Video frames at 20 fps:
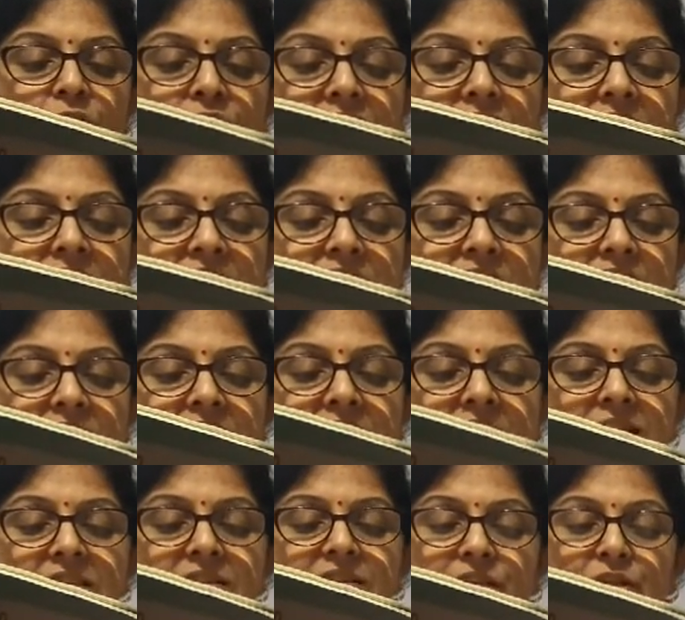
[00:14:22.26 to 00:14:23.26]
For these
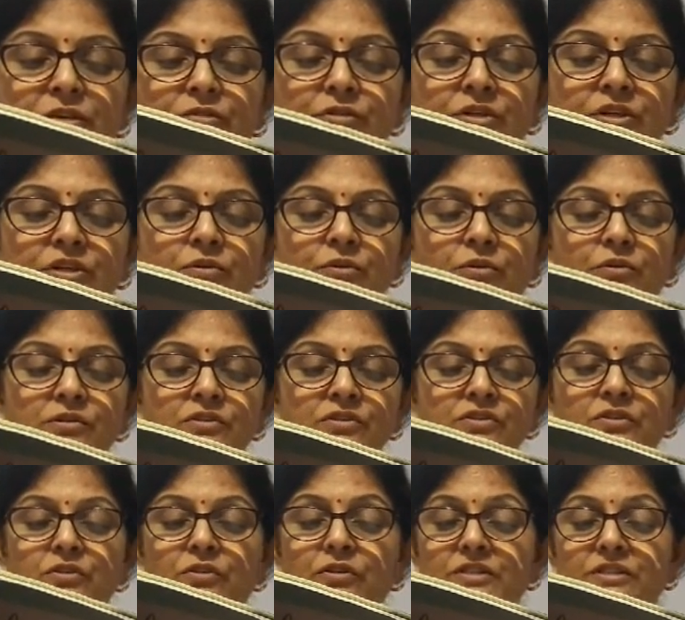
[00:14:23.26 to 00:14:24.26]
children, these
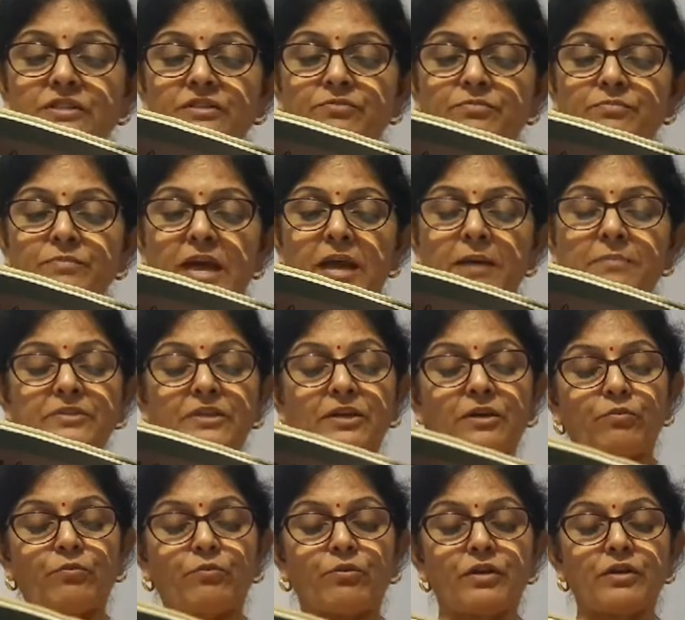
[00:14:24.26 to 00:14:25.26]
windows, not this map,
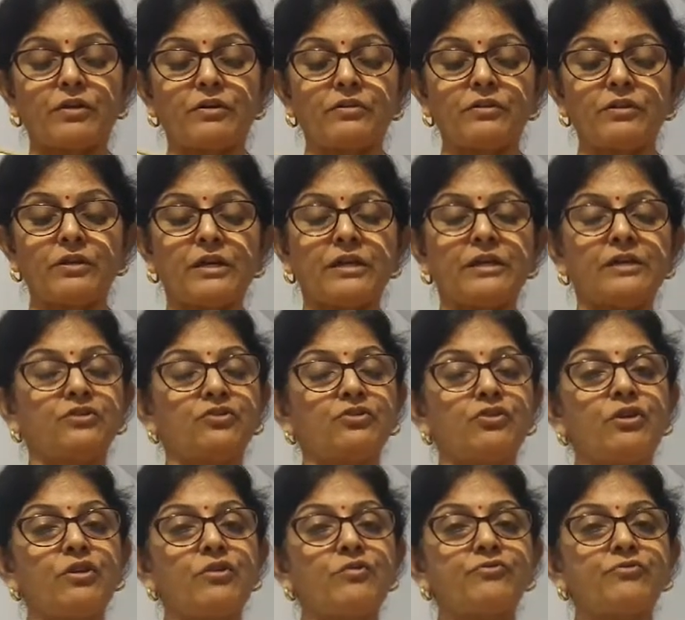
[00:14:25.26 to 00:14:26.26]
their world.
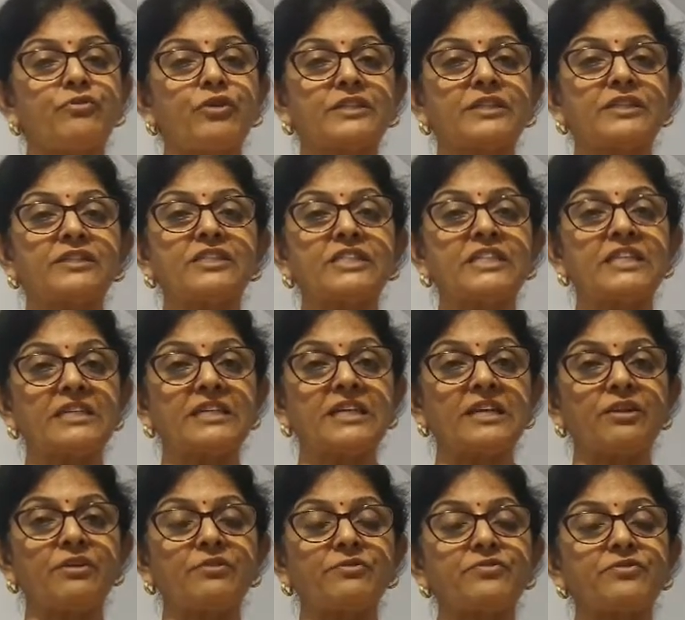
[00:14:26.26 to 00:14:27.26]
So for the
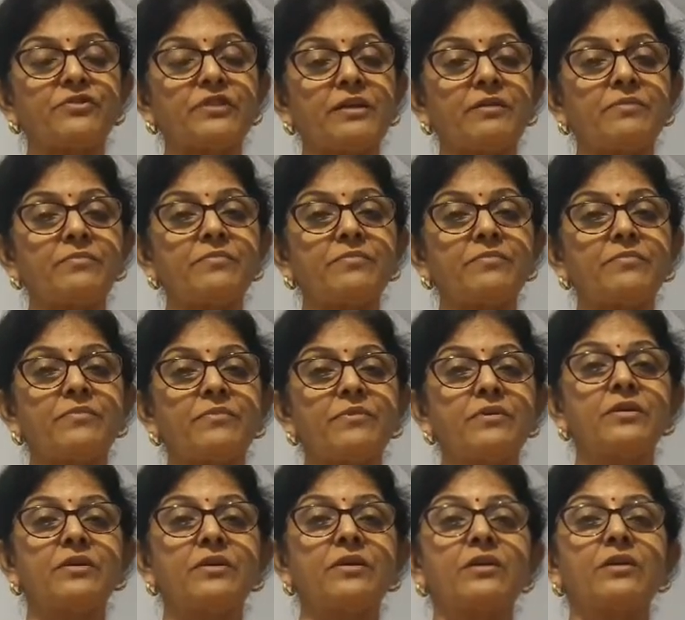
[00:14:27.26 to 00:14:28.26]
children of slum,
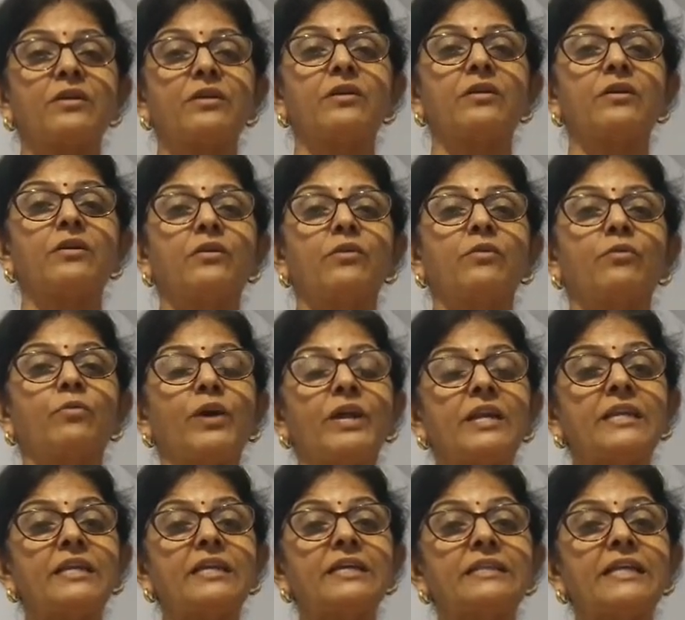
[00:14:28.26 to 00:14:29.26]

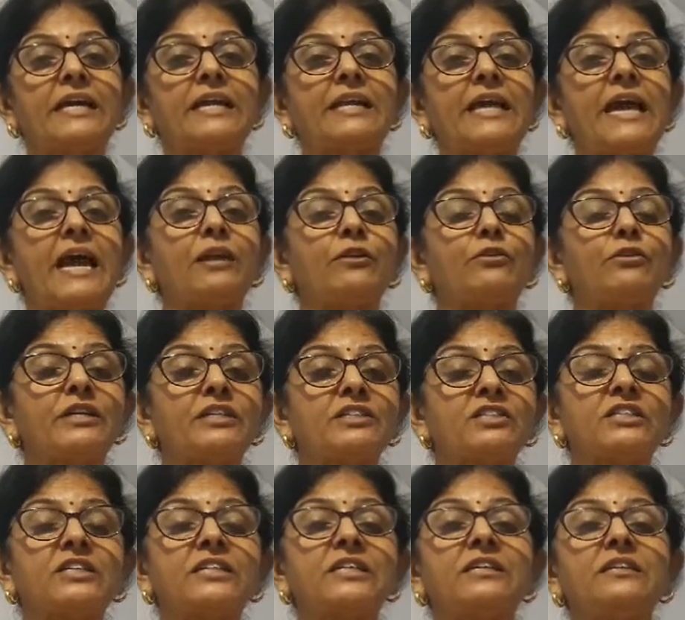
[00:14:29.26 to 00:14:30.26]
only the
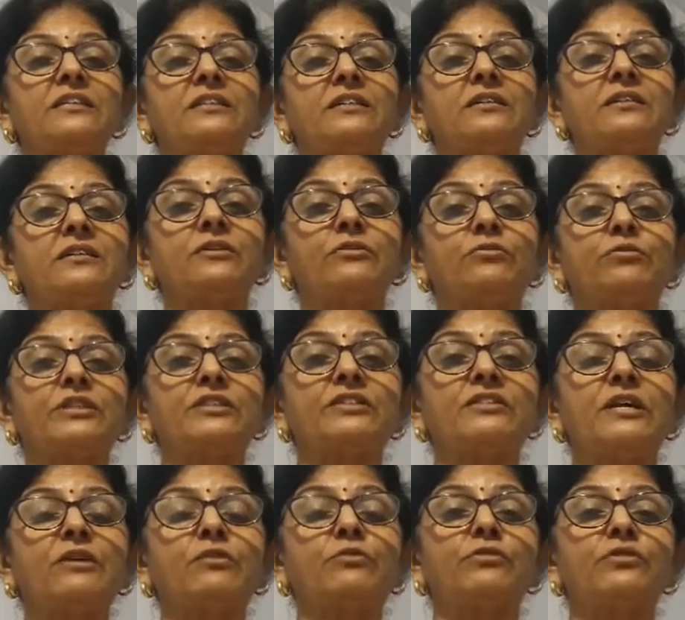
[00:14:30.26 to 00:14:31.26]
narrow street
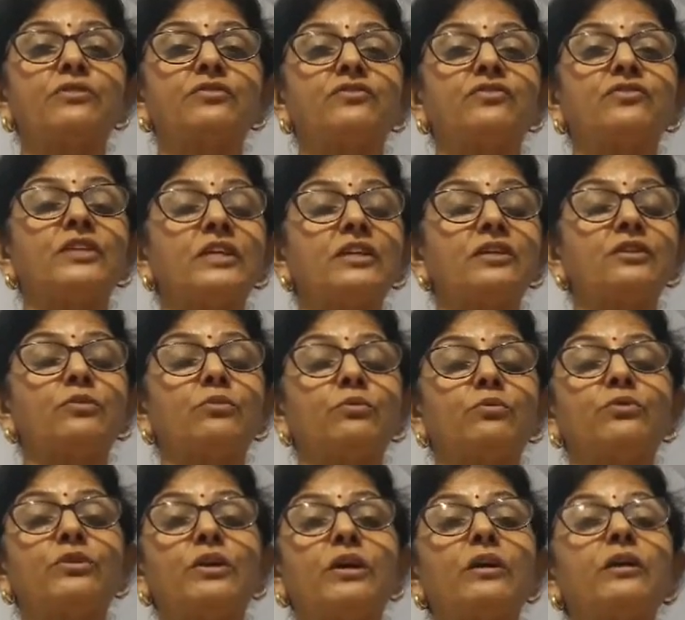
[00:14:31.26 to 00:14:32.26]
which they could see
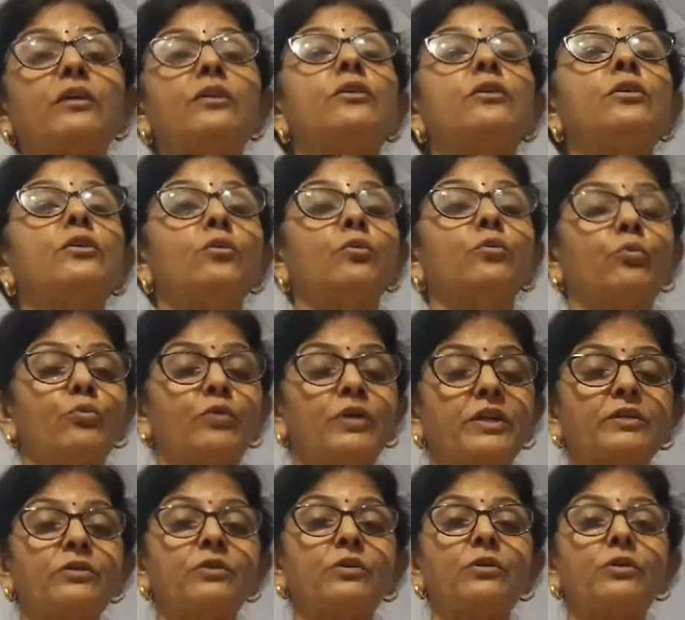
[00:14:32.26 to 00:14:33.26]
through the
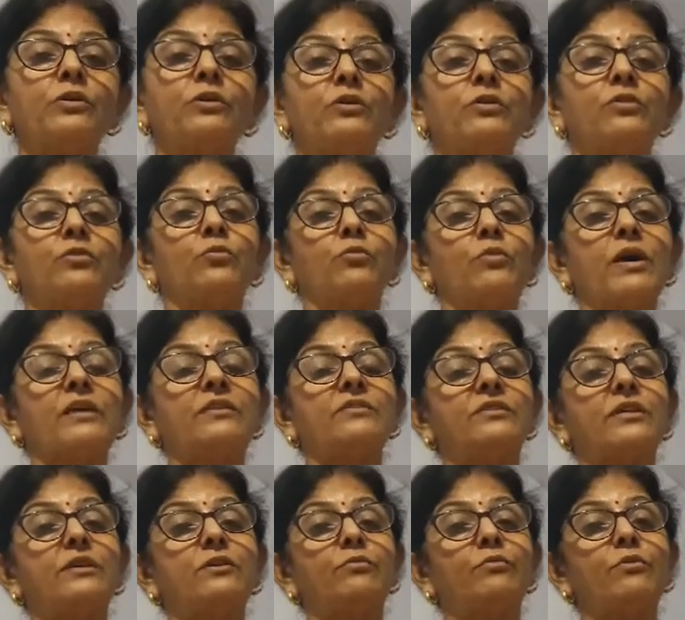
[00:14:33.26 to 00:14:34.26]
window
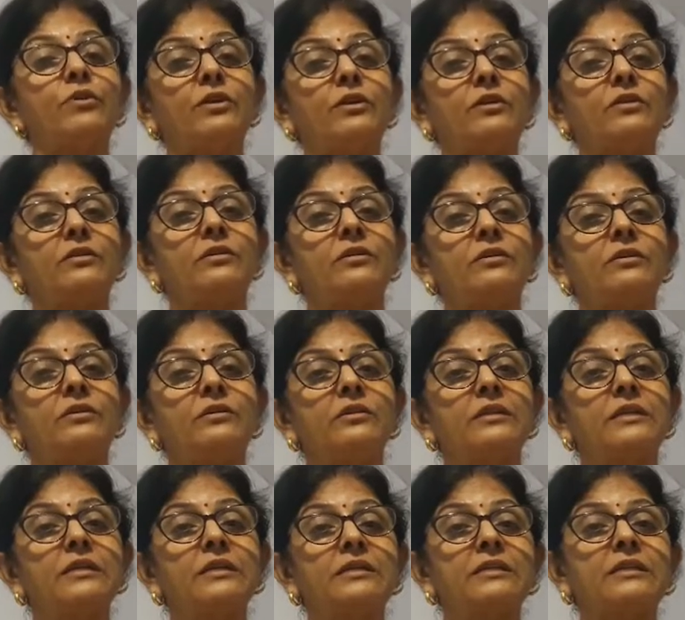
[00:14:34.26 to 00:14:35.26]
was their world.
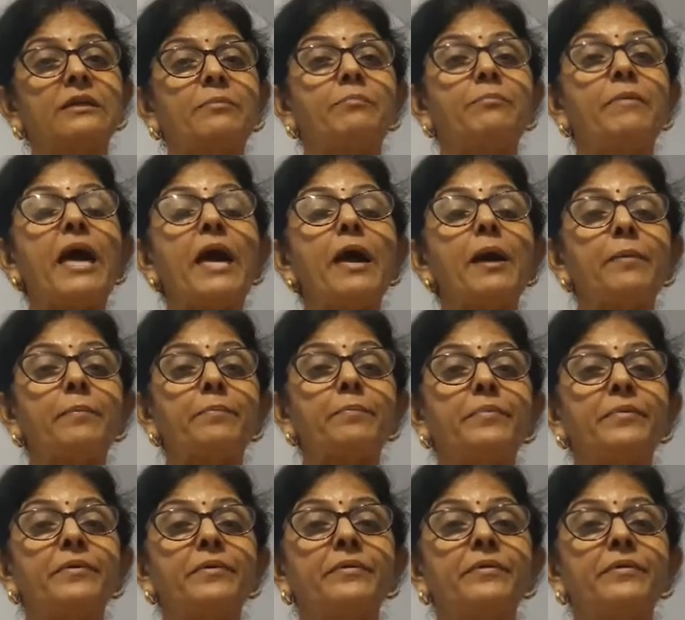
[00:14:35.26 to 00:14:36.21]
The map